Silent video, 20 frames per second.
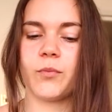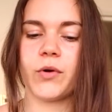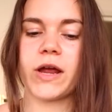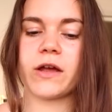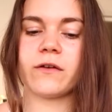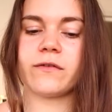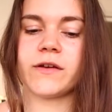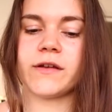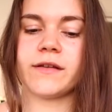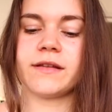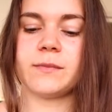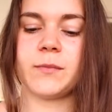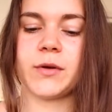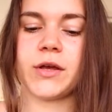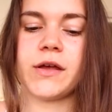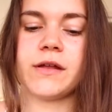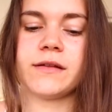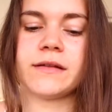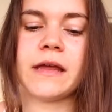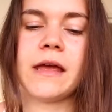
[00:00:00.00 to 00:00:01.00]
breakfast
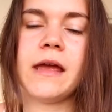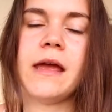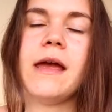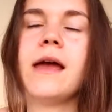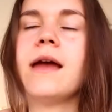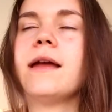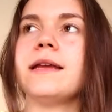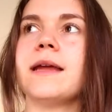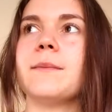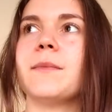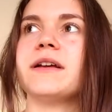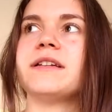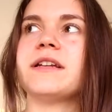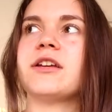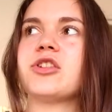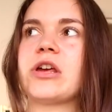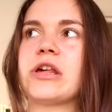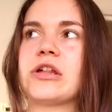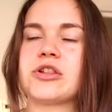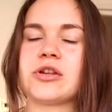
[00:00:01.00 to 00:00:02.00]
because yeah, my
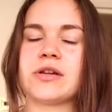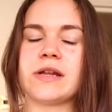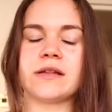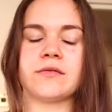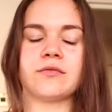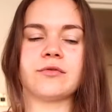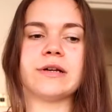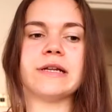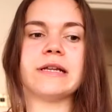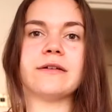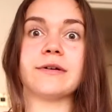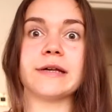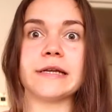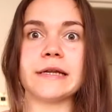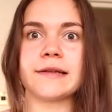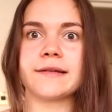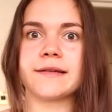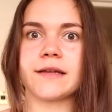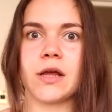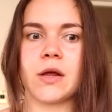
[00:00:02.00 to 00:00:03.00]
digestion is really,
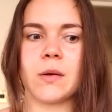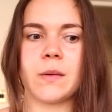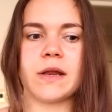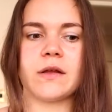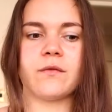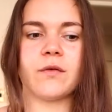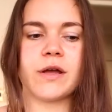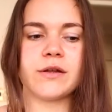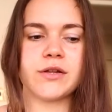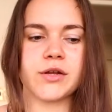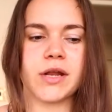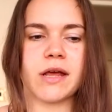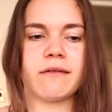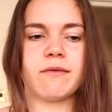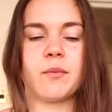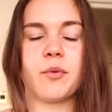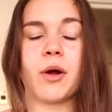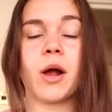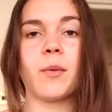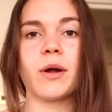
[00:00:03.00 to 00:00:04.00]
really slow, and if I don't have
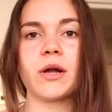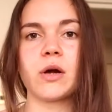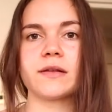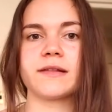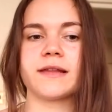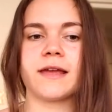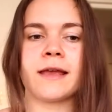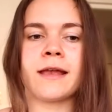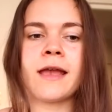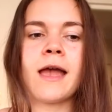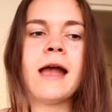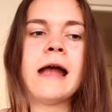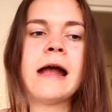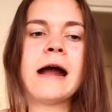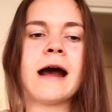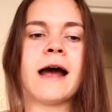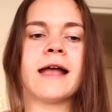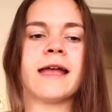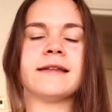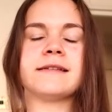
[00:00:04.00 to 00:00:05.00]
a probiotic,
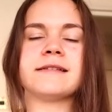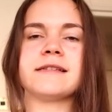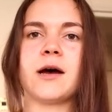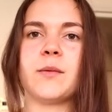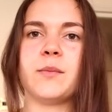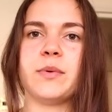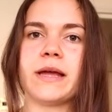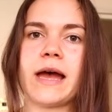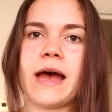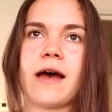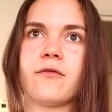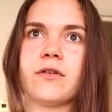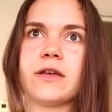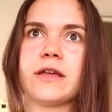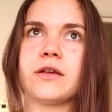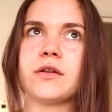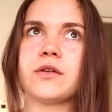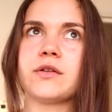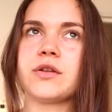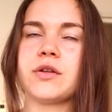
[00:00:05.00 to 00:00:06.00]
I end up
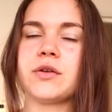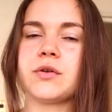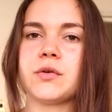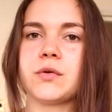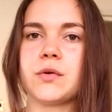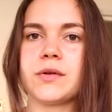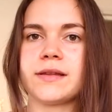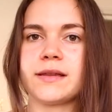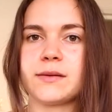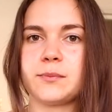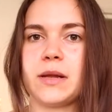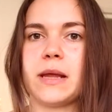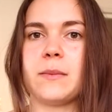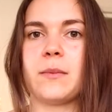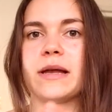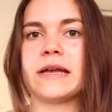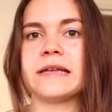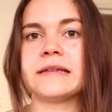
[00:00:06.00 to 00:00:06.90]
having to split my